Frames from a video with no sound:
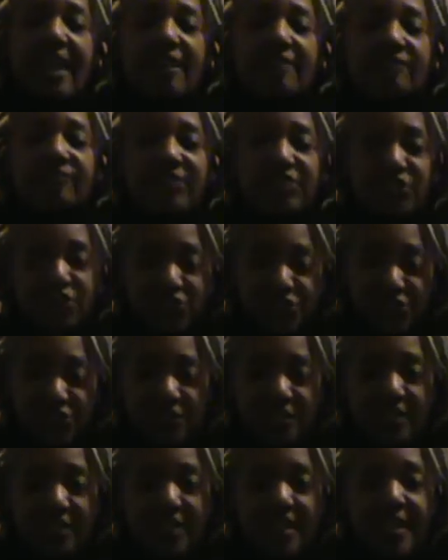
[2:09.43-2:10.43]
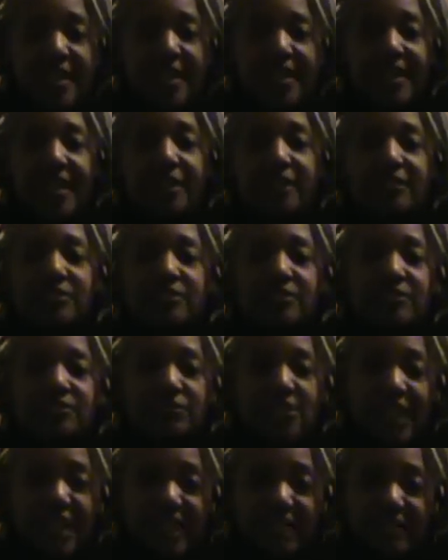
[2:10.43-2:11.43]
have fish in
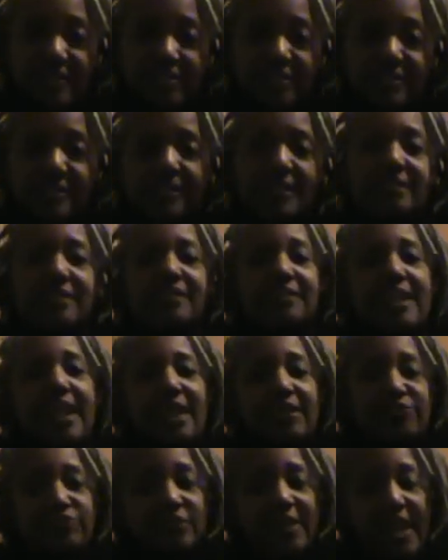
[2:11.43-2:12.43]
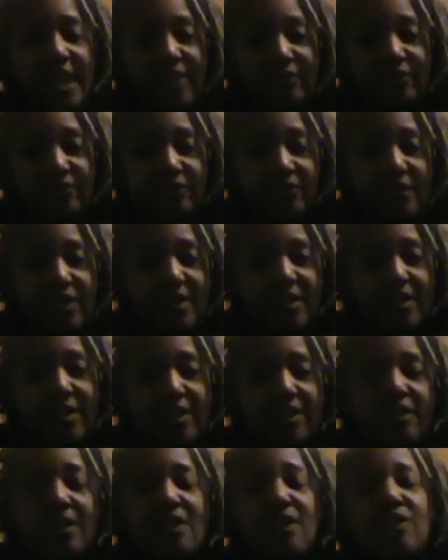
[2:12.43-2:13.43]
tanks and then they actually have
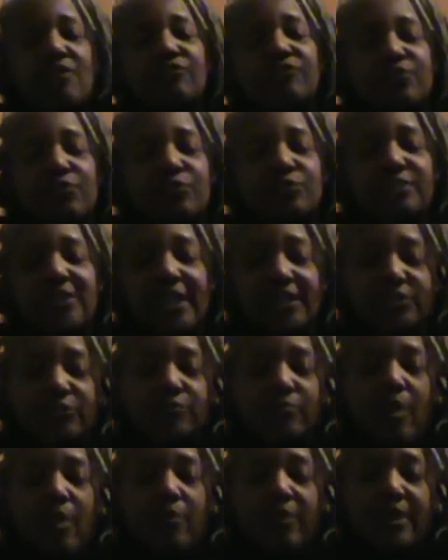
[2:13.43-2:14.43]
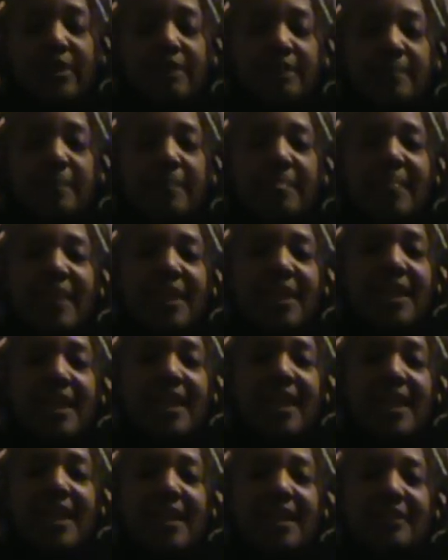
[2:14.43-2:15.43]
food that's growing
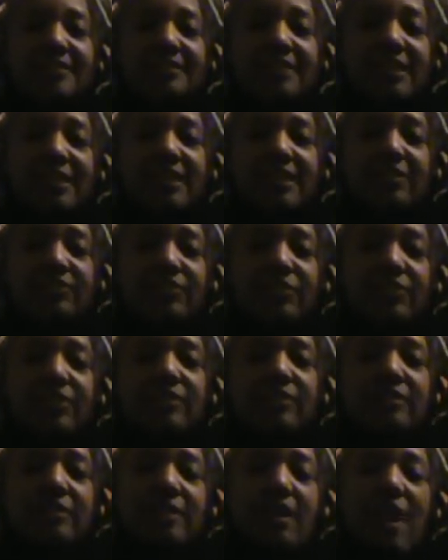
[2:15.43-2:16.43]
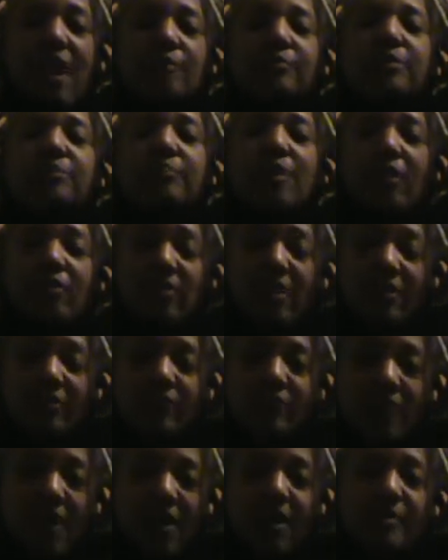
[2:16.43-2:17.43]
and uh, the Amin Parak
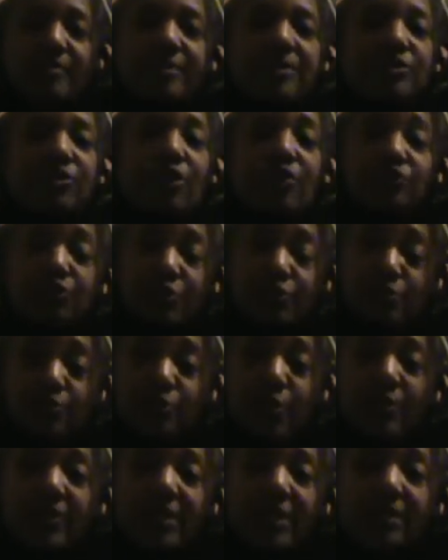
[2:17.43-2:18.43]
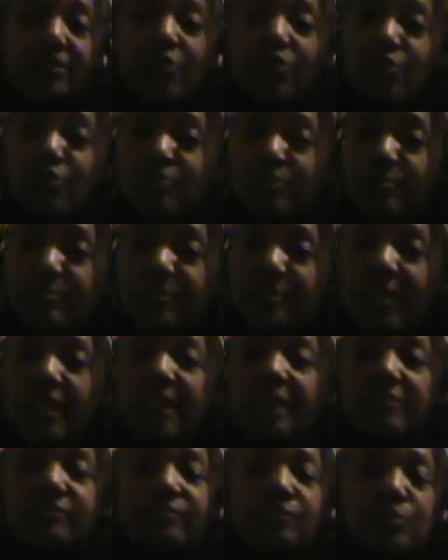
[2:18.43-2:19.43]
farm is also growing herbs
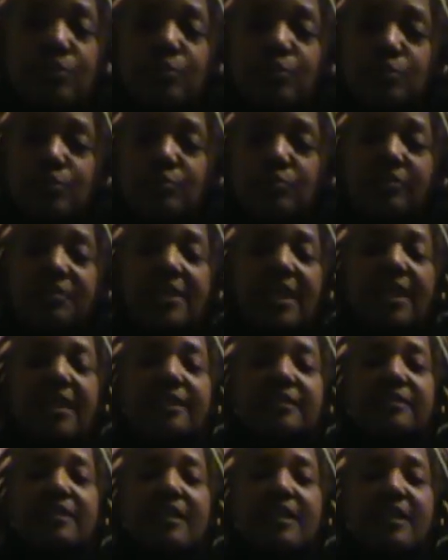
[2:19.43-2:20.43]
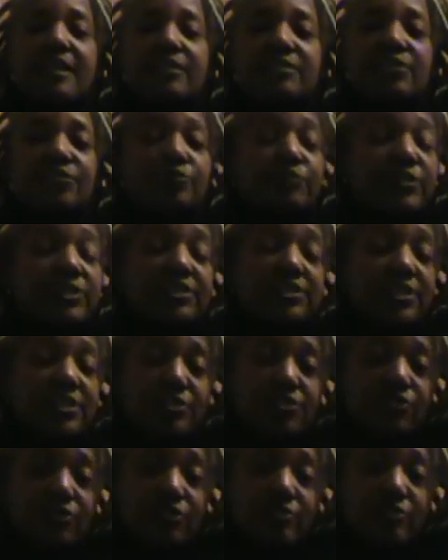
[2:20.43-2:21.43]
and foods and the Three
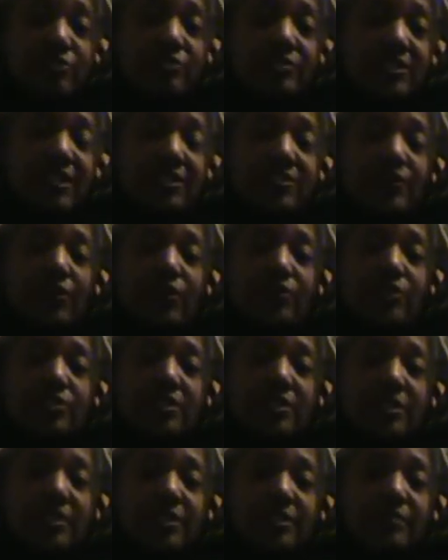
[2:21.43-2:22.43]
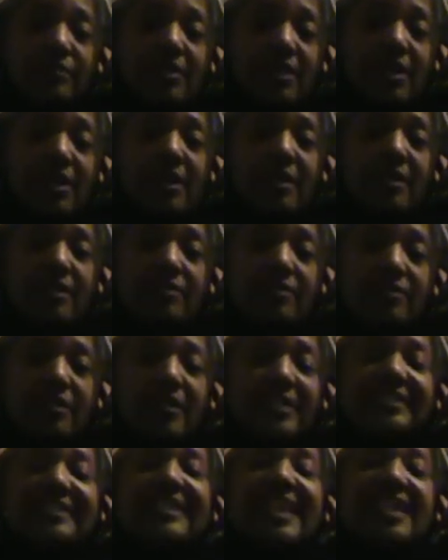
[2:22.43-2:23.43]
Sisters as far as a, uh, a uh,
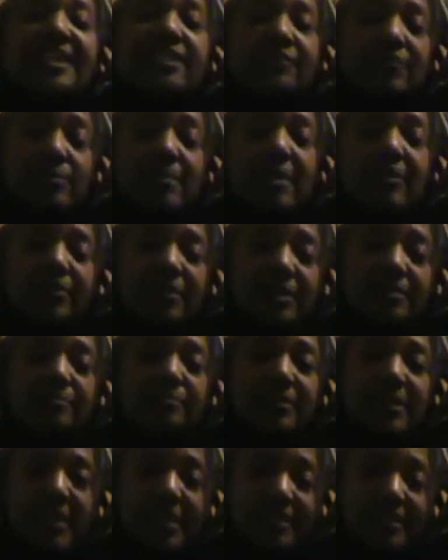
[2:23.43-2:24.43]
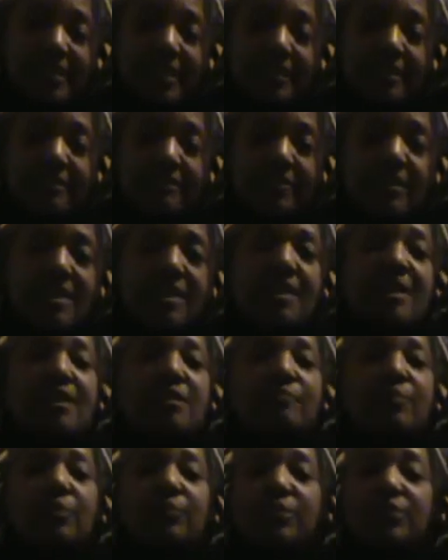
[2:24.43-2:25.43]
Native American plant life.
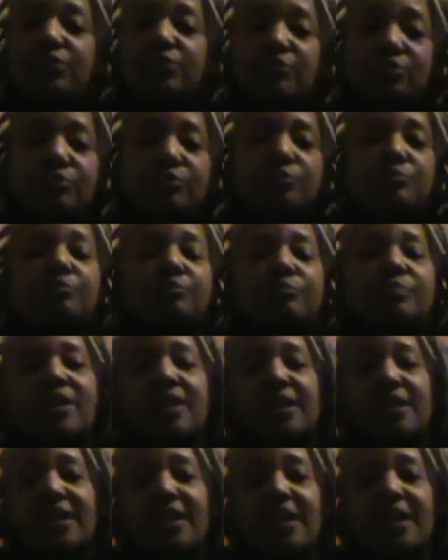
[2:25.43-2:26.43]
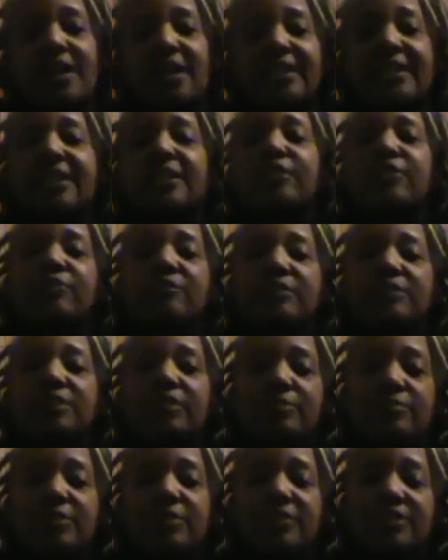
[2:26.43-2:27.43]
But we do uh, here in the
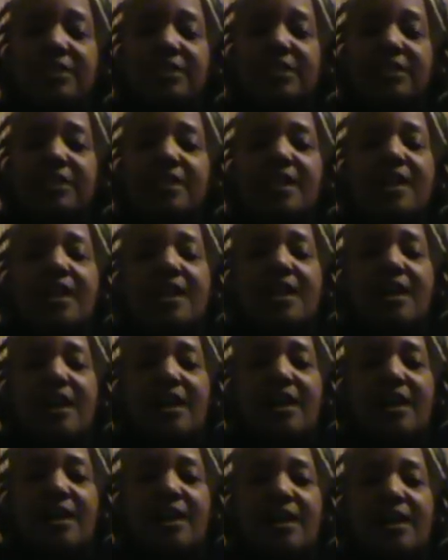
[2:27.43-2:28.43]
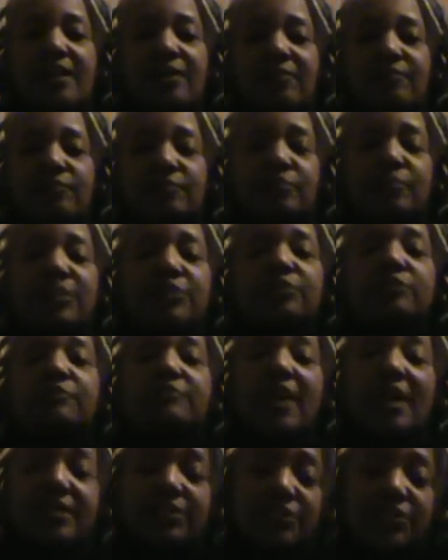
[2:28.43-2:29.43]
community, uh, we do
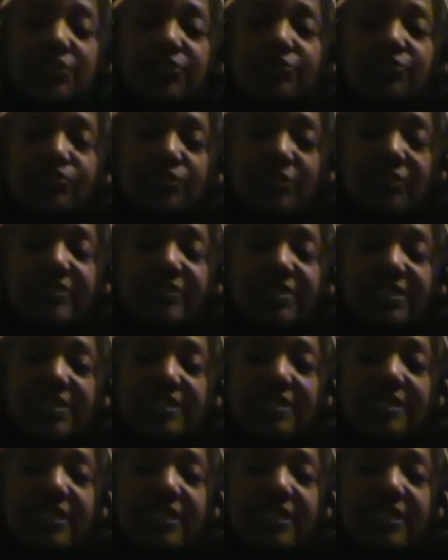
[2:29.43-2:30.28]
volunteer services